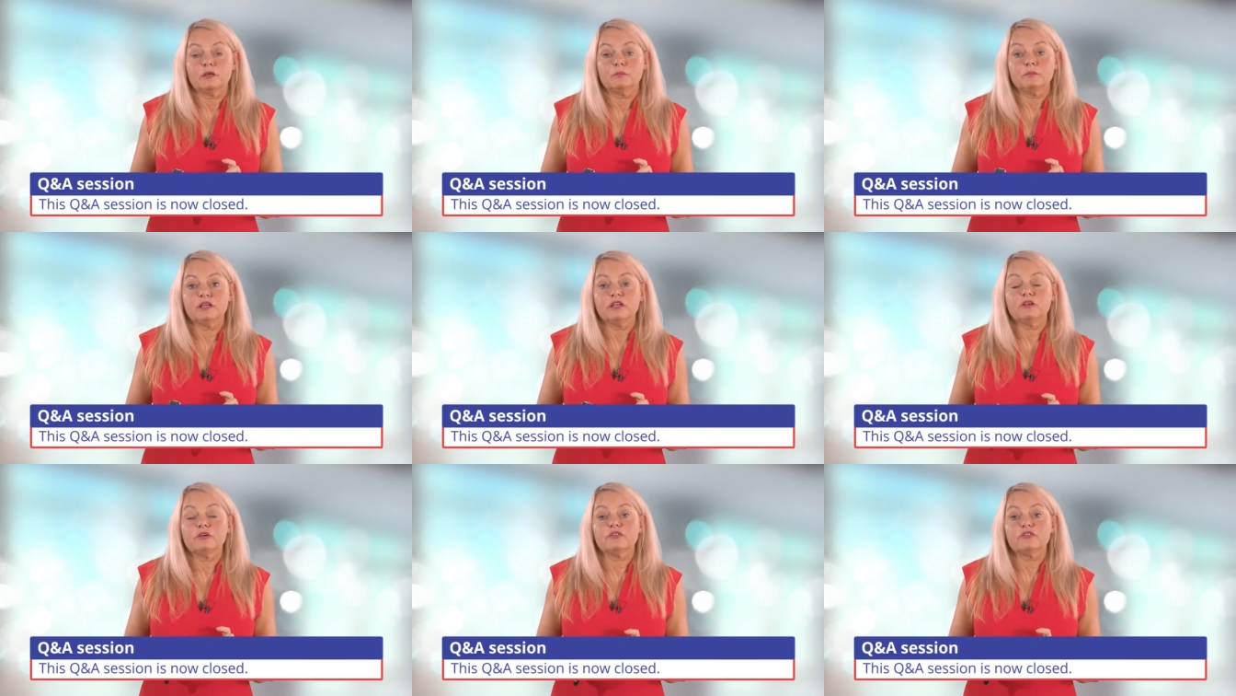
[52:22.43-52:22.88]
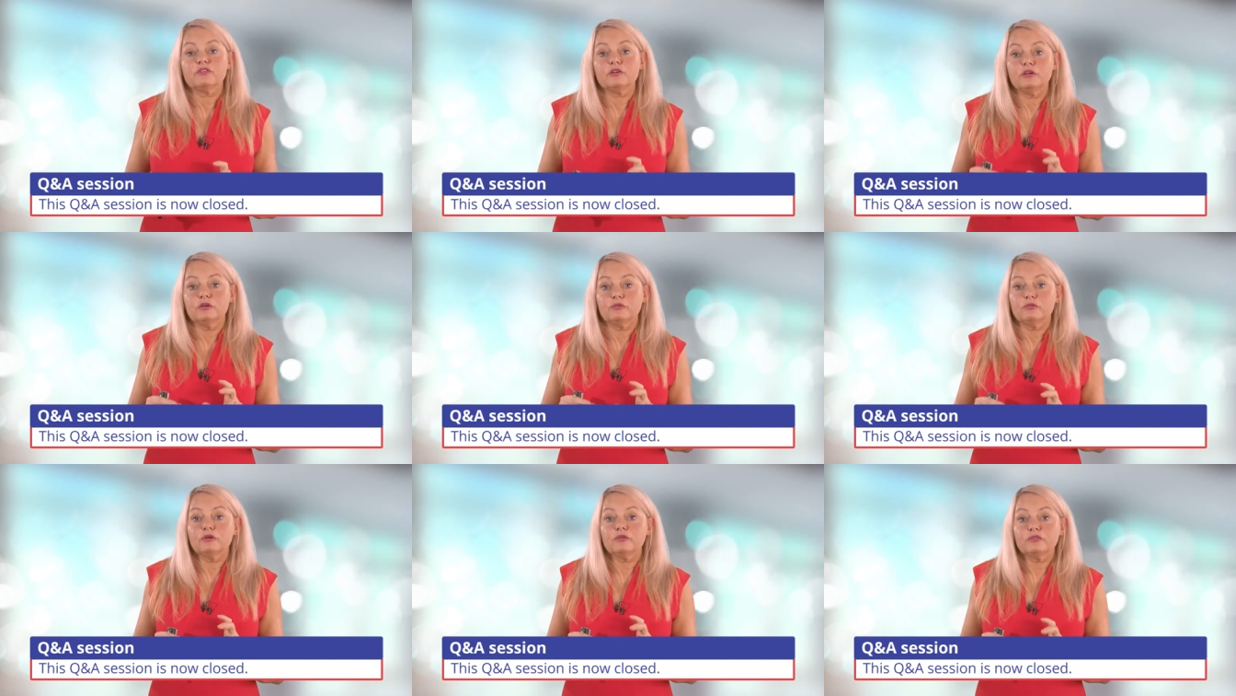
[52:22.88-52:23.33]
Because
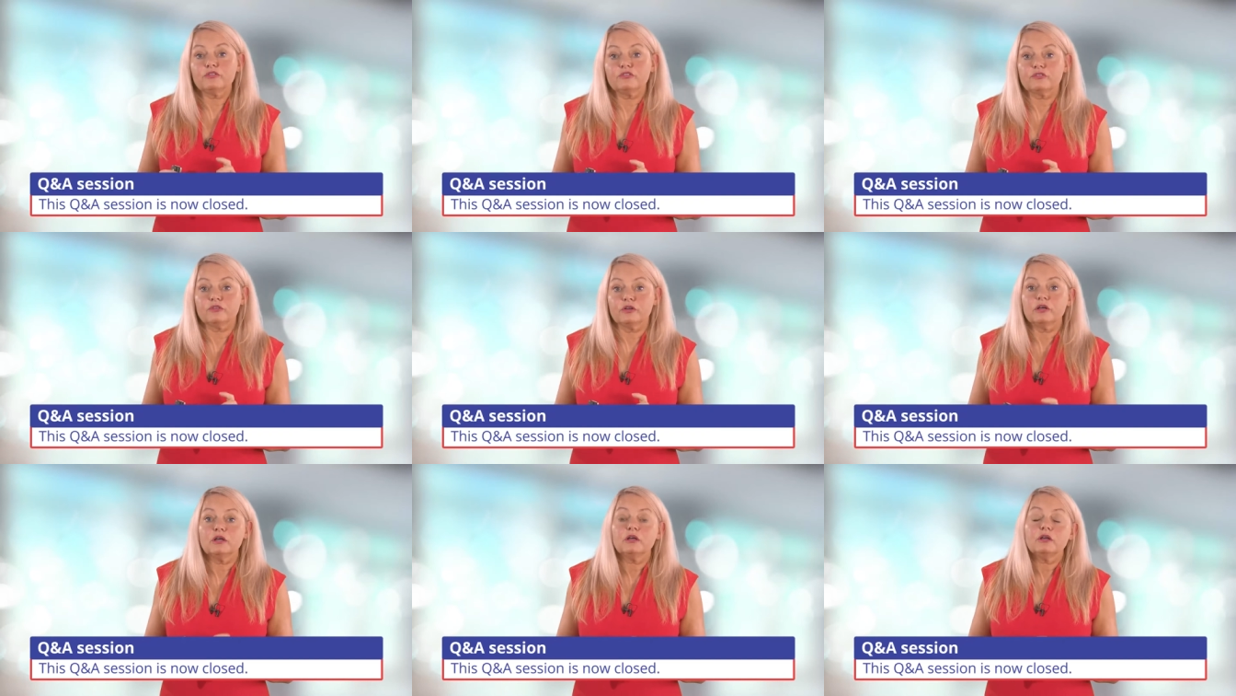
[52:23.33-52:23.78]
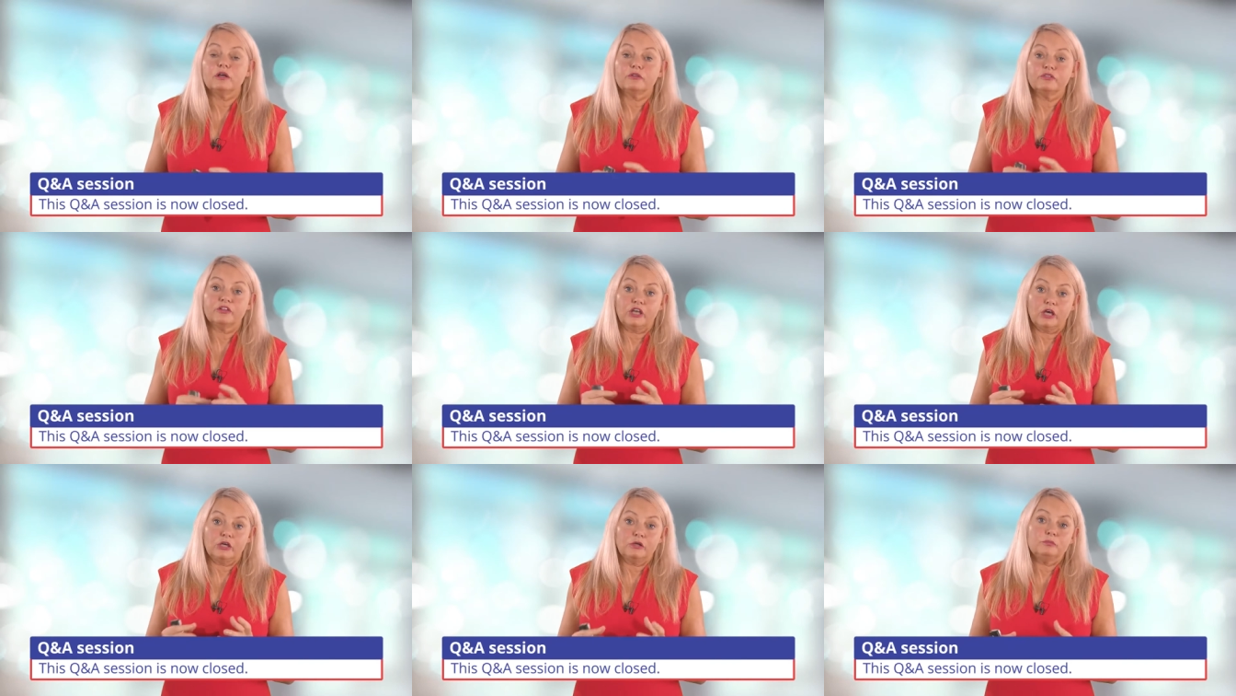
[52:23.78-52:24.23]
her ulcer,
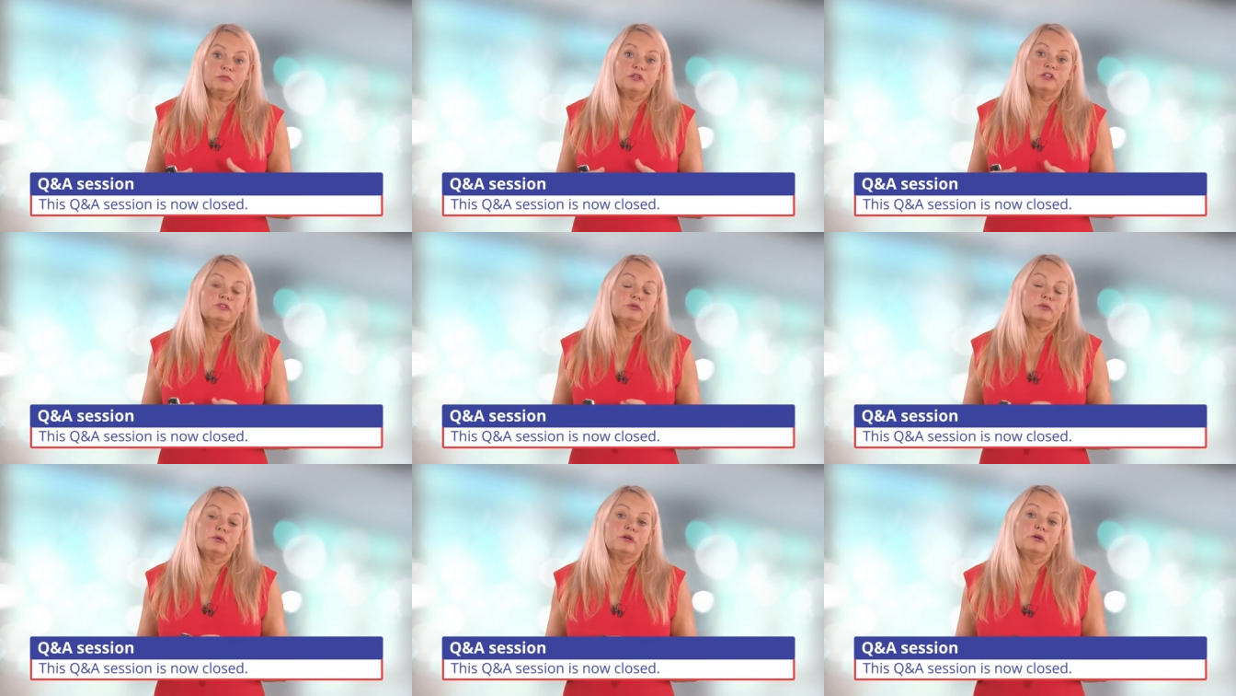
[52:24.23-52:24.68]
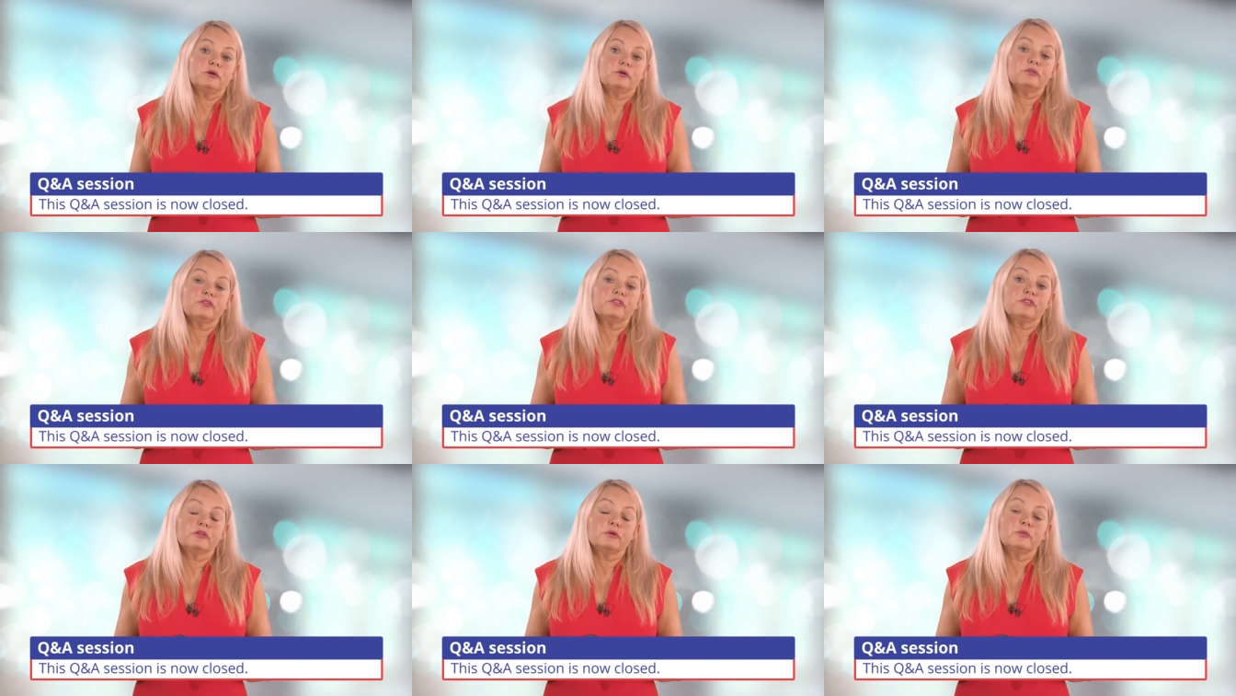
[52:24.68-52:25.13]
and the opening to her
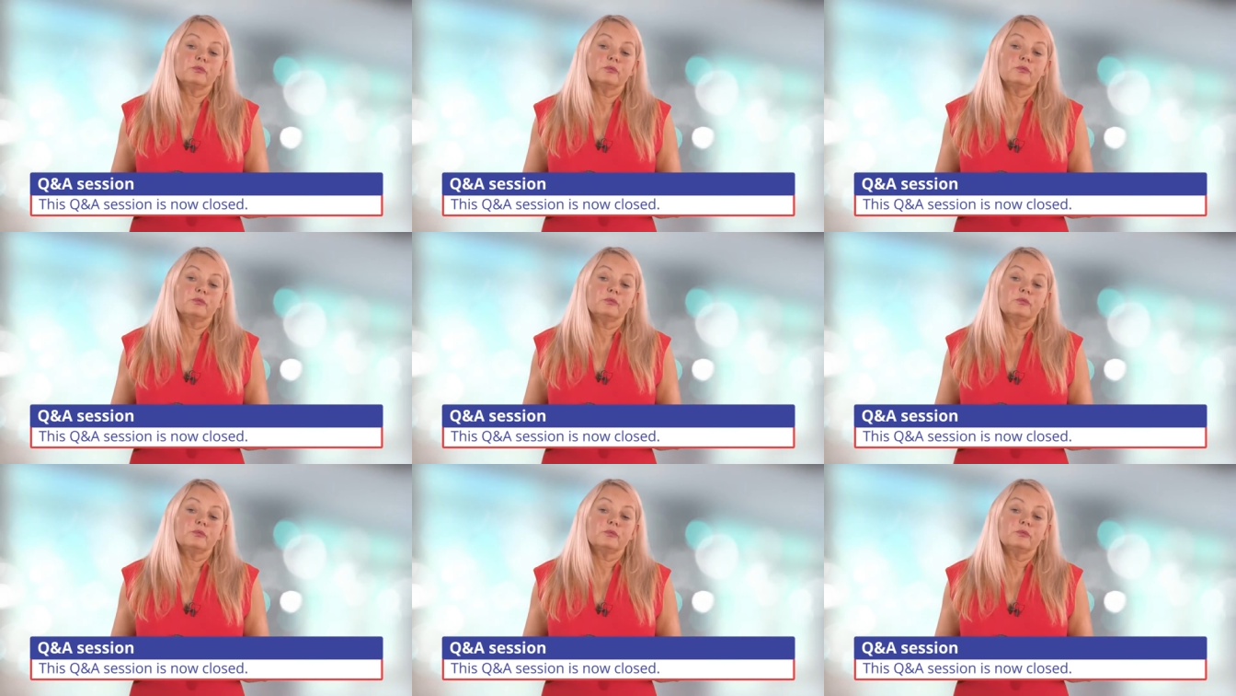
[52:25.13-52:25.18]
ulcer,